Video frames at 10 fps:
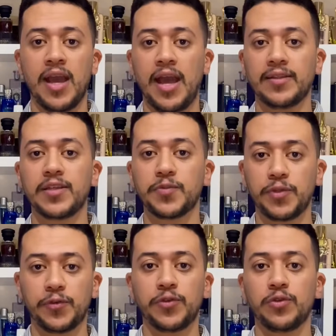and his
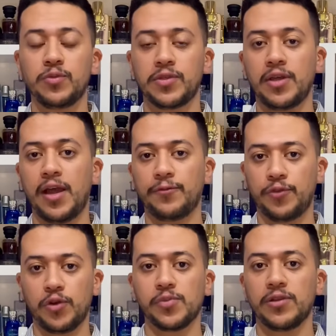perfumes and
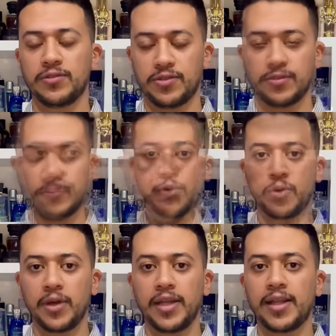formulas.
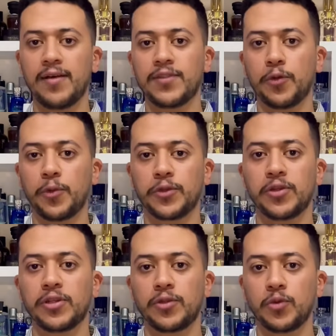So let's have the
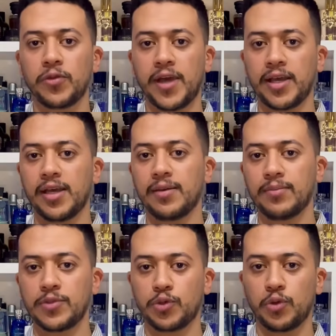opportunity to thank
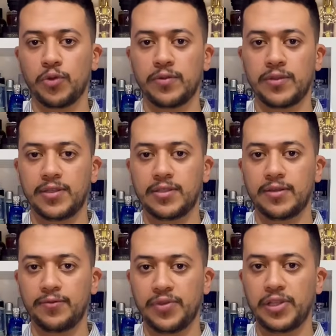him through this
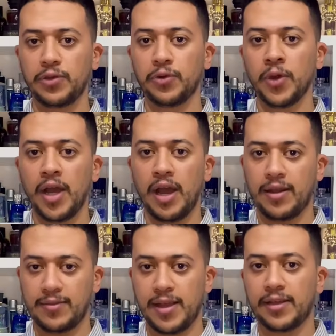video
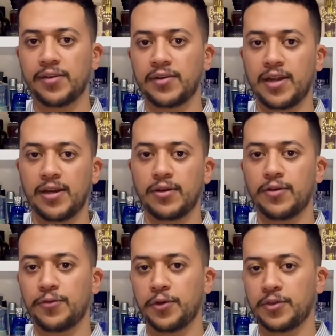and thank Guerlain
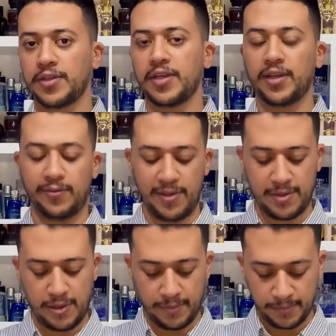for Thierry
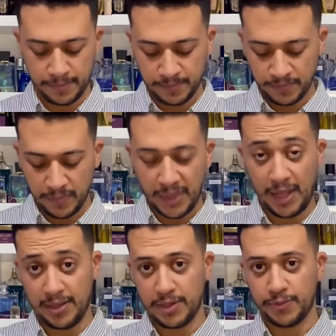Vassa
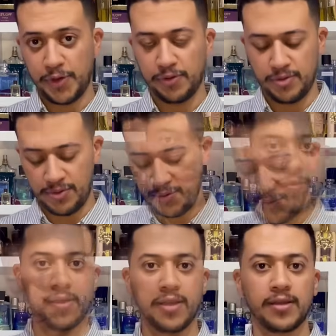and his fragrance. So I
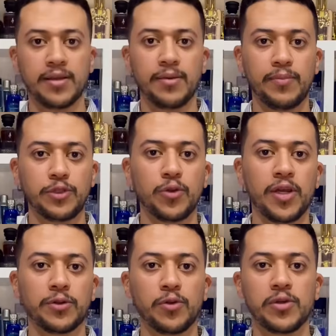think Patchouli
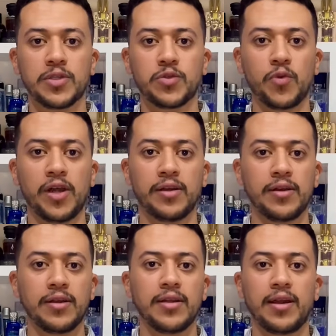Ardent is one
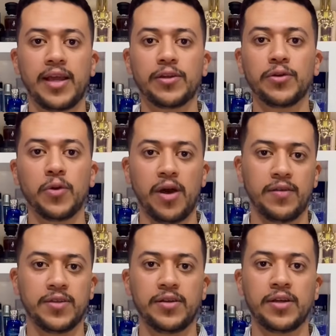like no
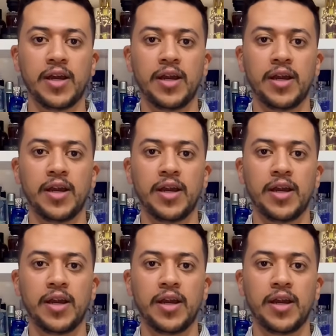other